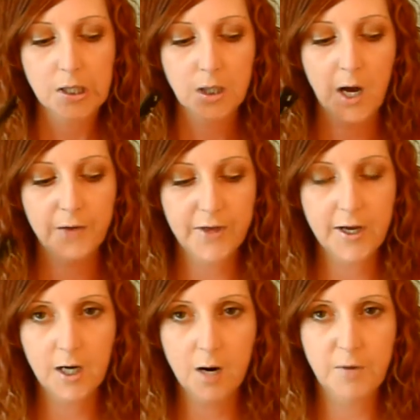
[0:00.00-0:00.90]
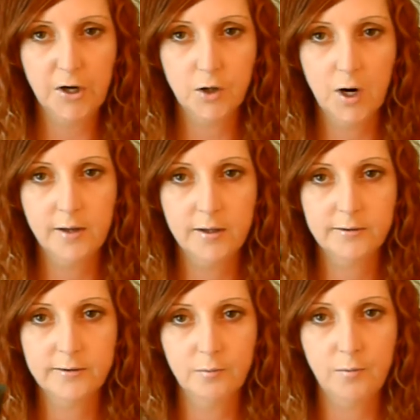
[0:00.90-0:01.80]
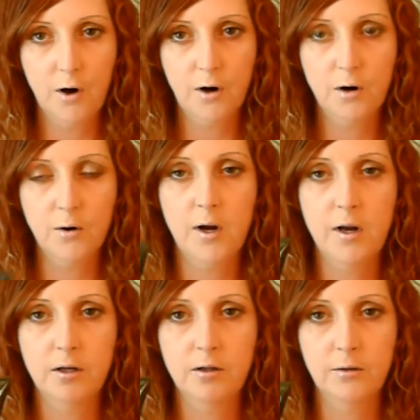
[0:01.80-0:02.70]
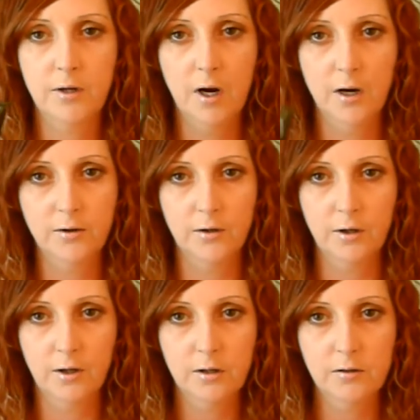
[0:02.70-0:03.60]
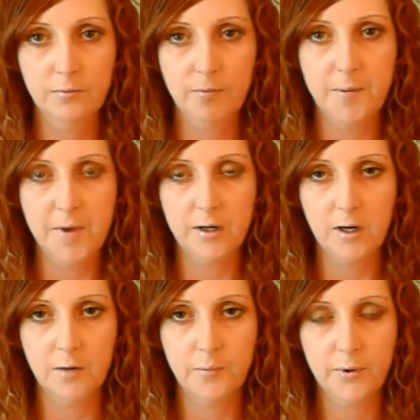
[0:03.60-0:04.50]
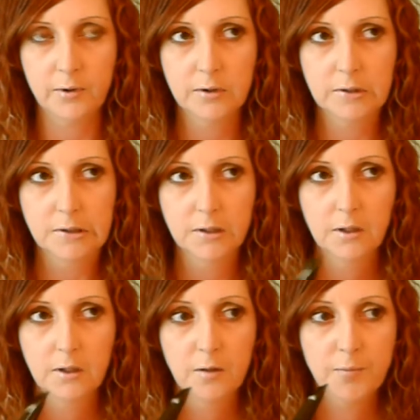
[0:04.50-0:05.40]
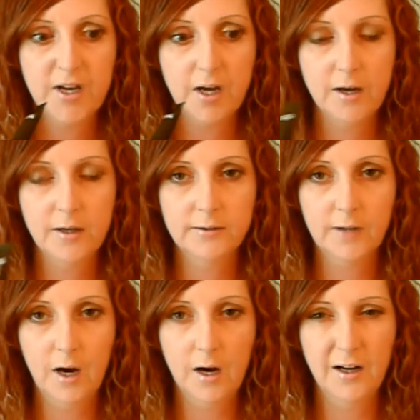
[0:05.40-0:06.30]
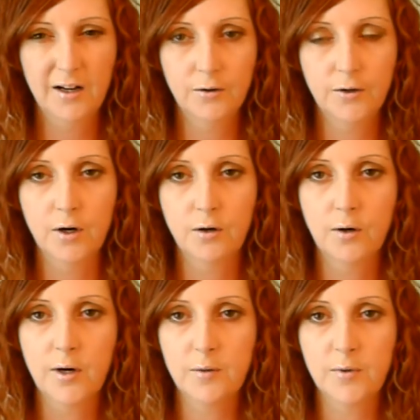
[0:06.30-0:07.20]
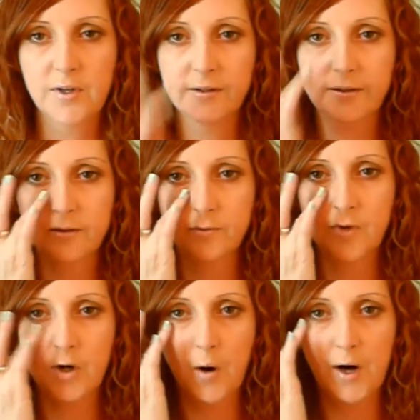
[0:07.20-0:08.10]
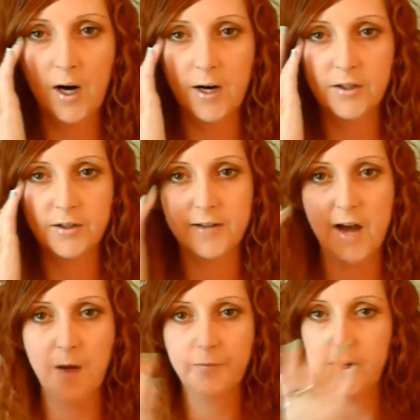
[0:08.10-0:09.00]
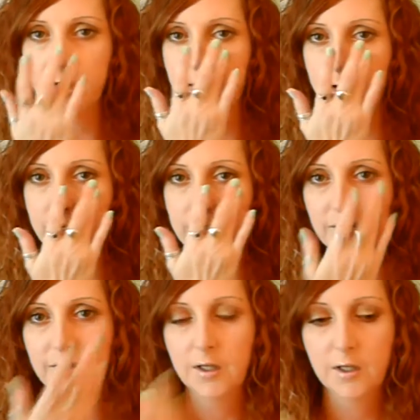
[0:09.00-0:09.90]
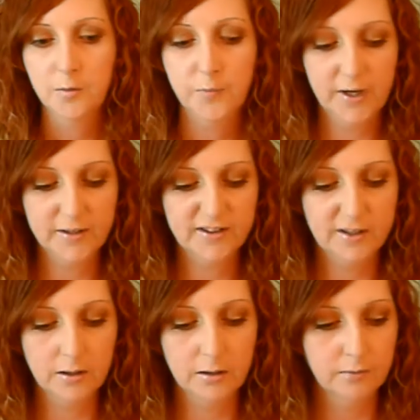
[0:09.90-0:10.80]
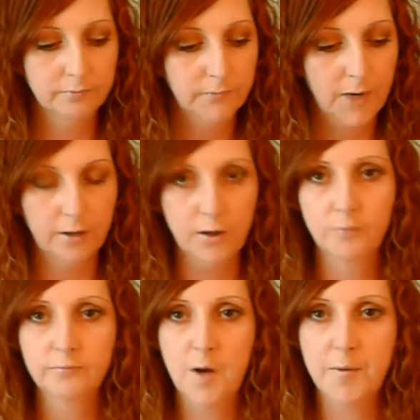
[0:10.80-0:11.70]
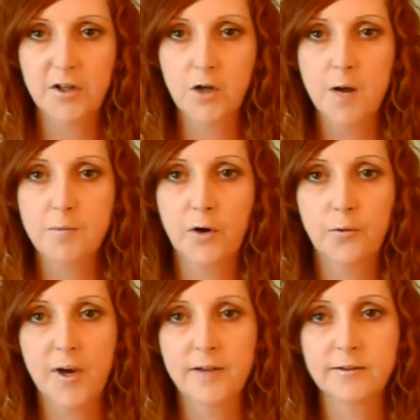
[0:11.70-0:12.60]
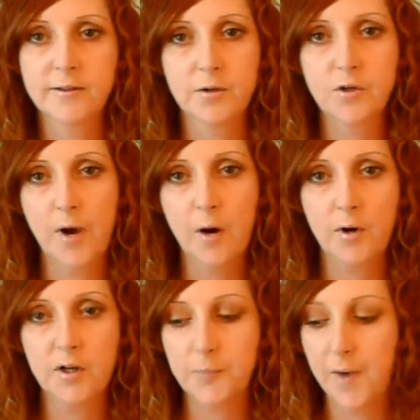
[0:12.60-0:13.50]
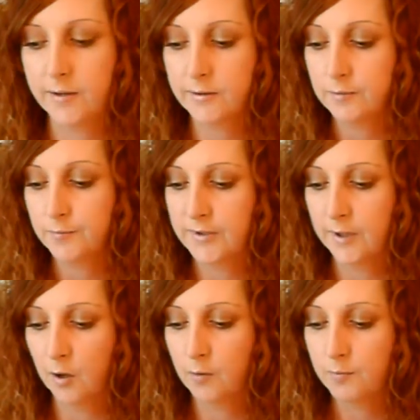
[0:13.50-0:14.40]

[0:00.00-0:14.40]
I think I'm going to try this tomorrow and do it under my makeup, because, I don't know, it was, you know, I kind of just tapped it in, but it's still, I don't know. I'm going to try it both ways and see which way it works best. So,